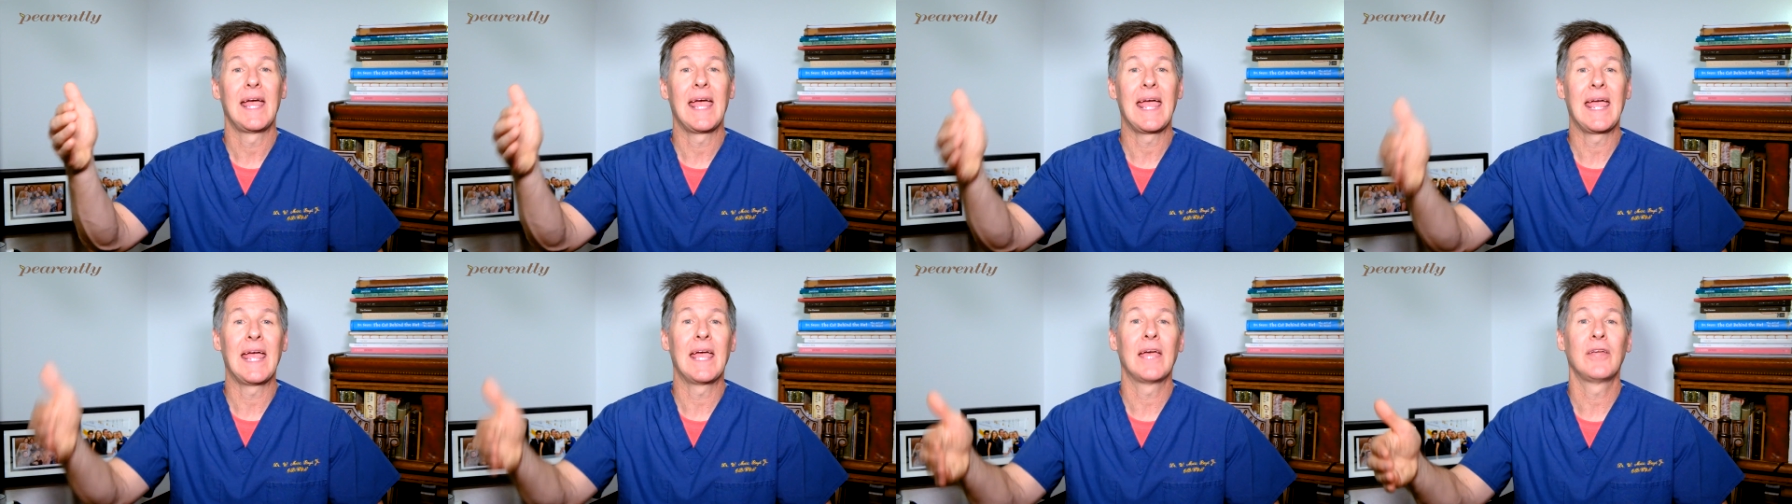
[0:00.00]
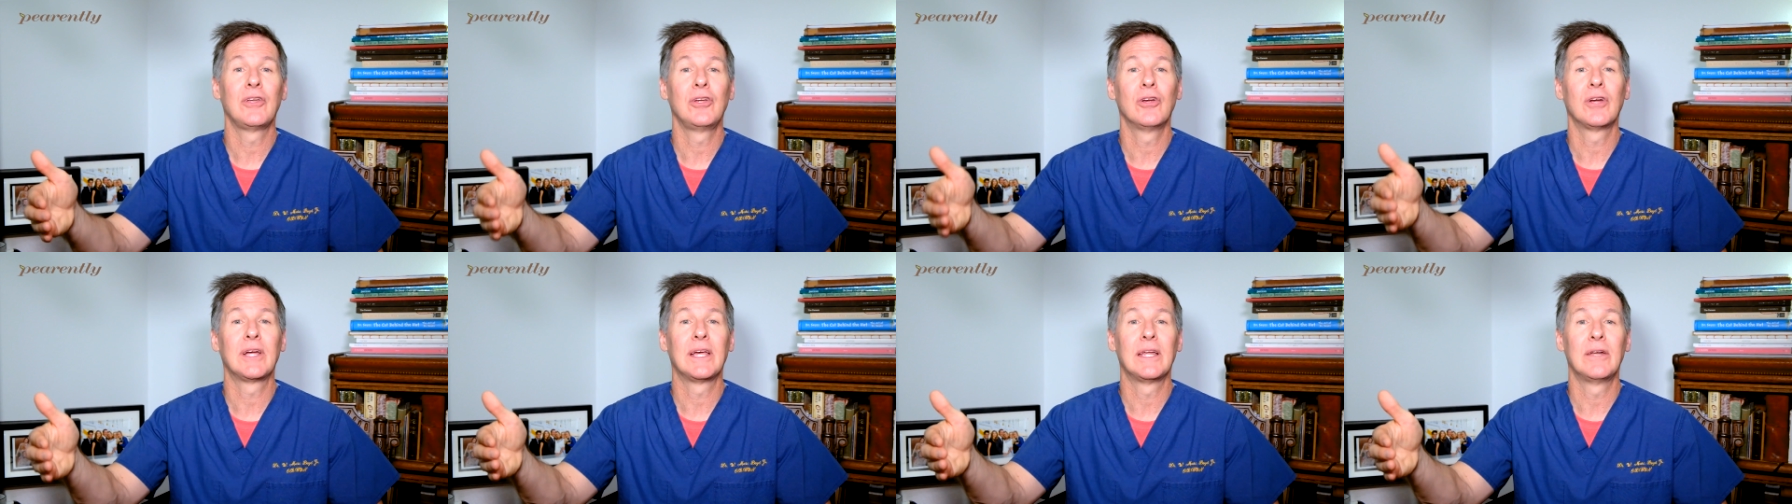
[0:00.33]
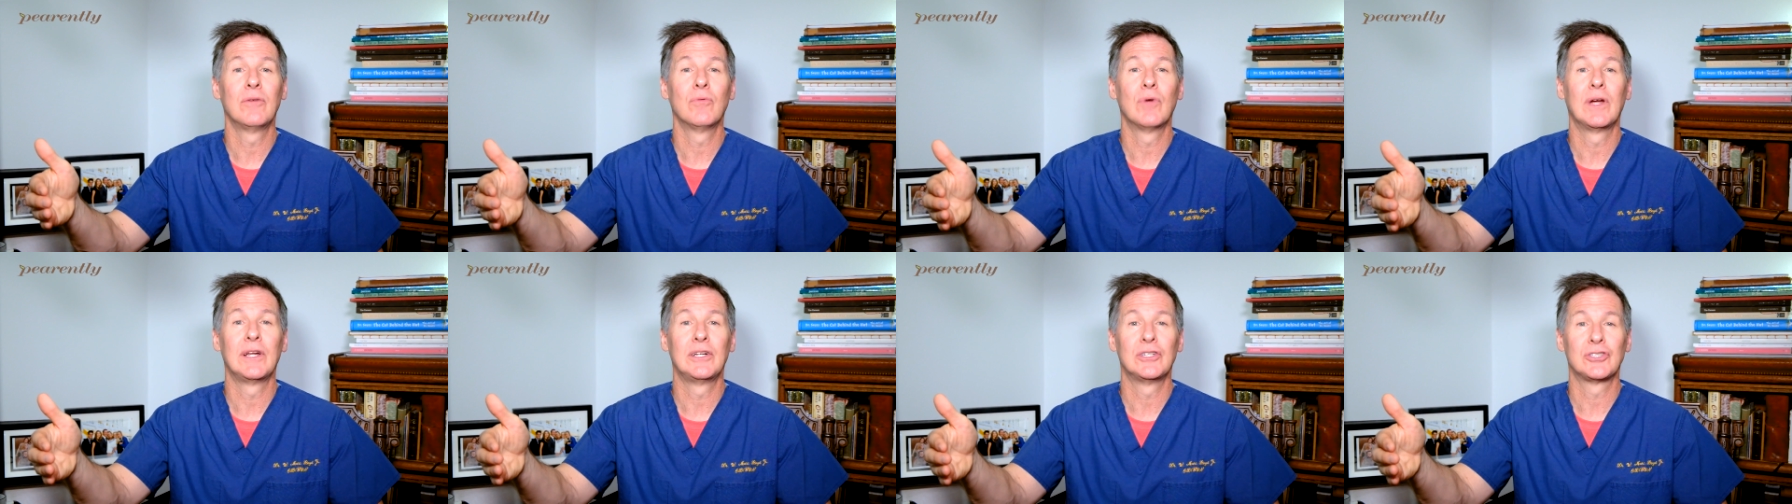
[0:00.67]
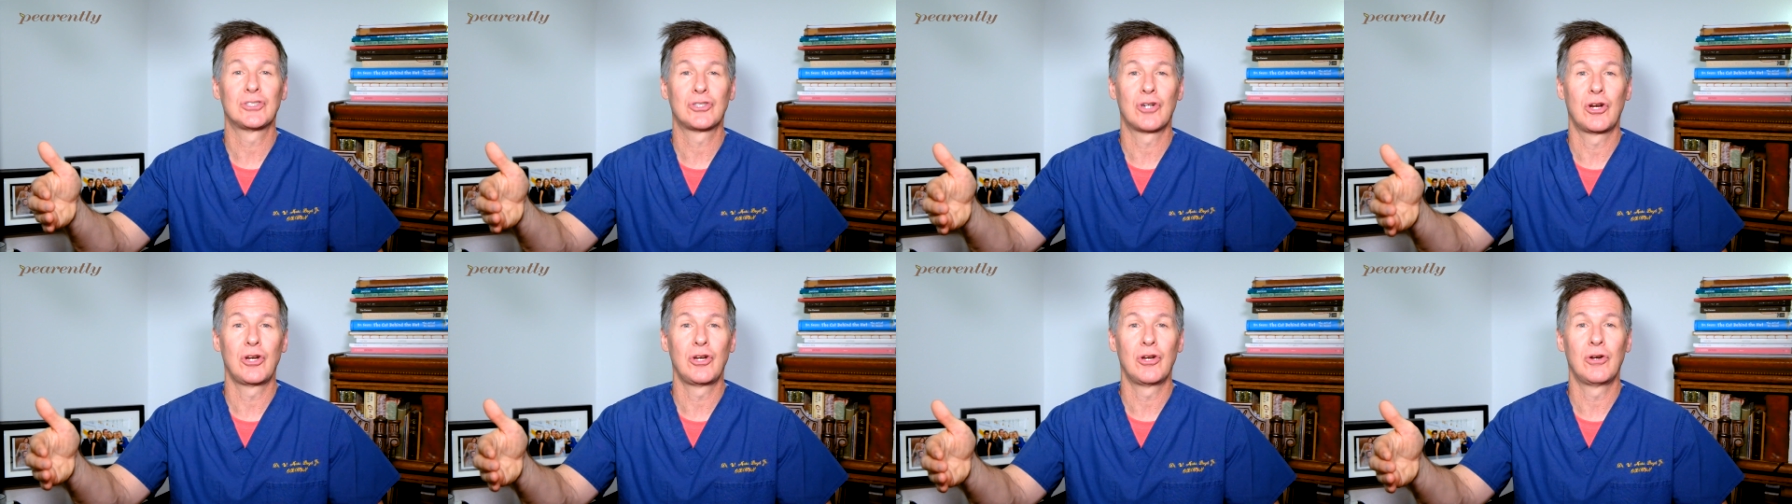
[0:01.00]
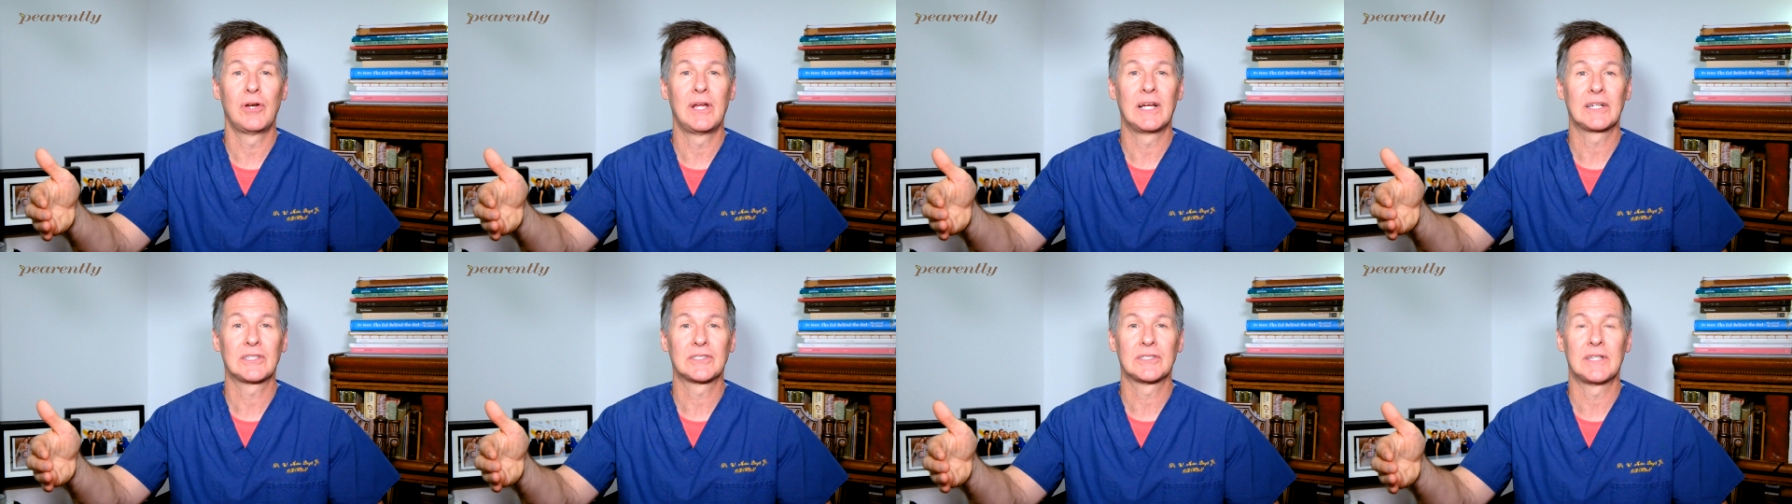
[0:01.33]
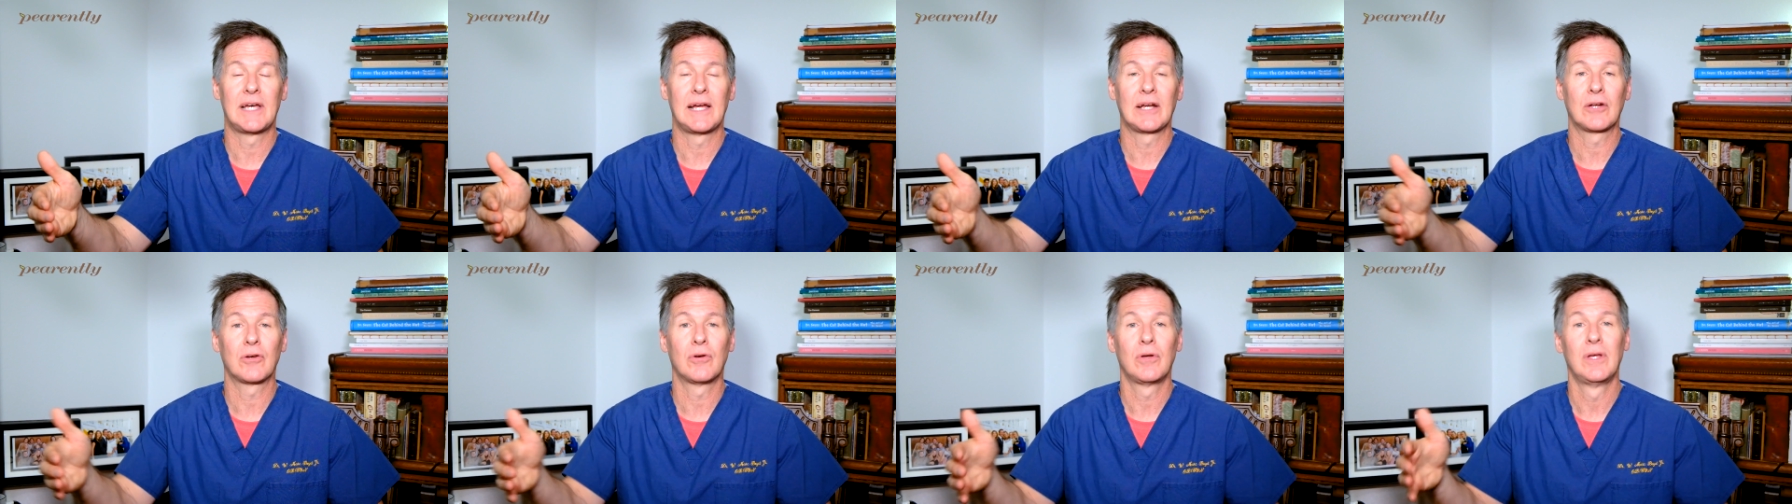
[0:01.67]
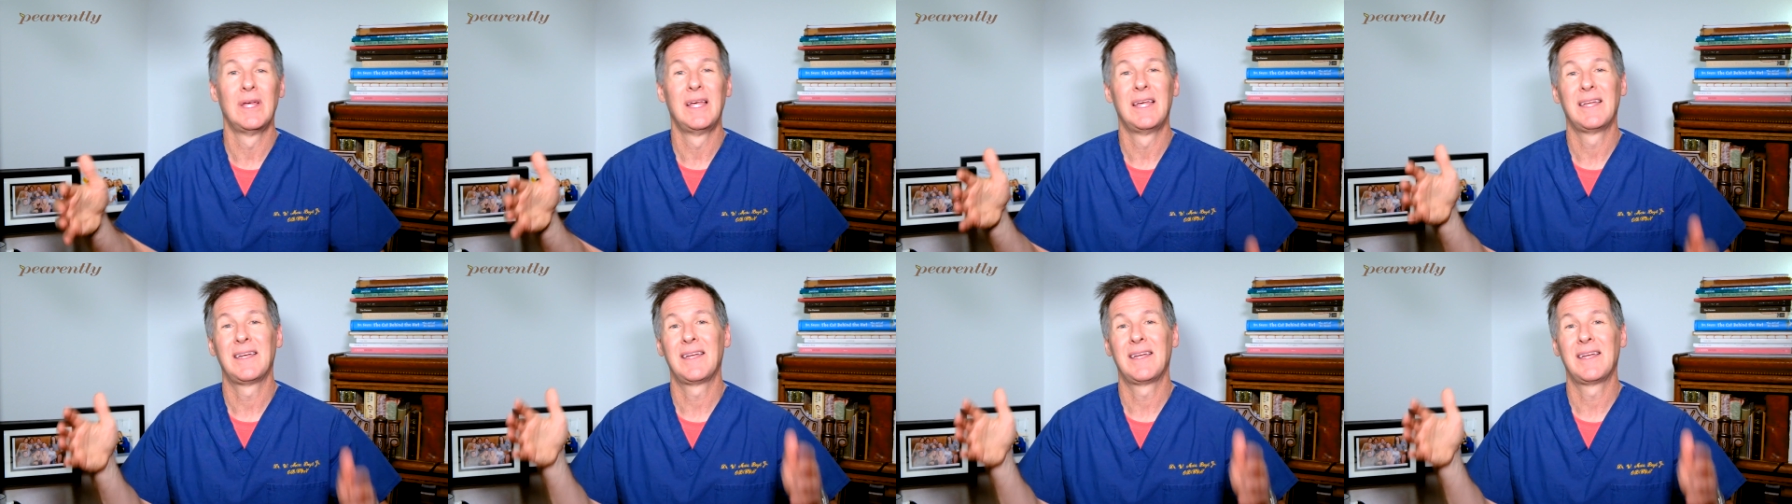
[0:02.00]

and you're getting ready to start your next cycle.